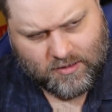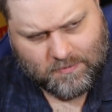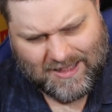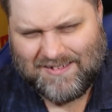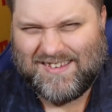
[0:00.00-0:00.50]

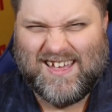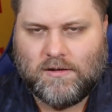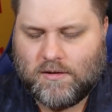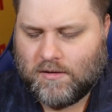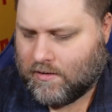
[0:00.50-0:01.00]
that was
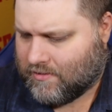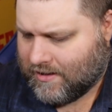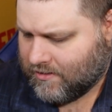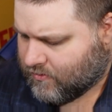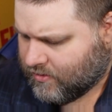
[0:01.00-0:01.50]
it. I only
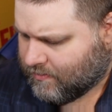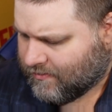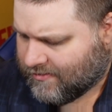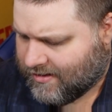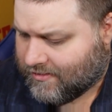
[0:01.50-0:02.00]
get
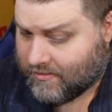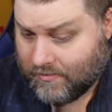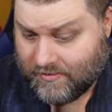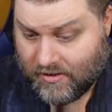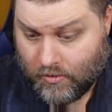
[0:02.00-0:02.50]
20%, so it
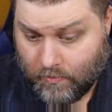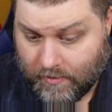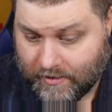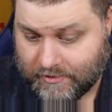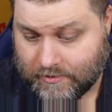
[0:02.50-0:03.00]
wasn't a whole
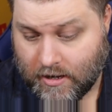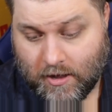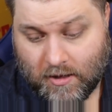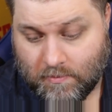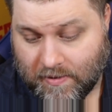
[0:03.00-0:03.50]
bunch.
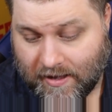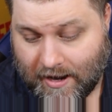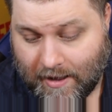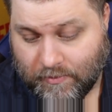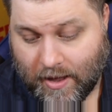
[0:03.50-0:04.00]
But
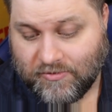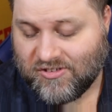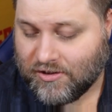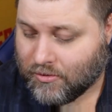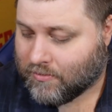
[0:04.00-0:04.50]
I'm I'm
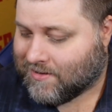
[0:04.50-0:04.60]
still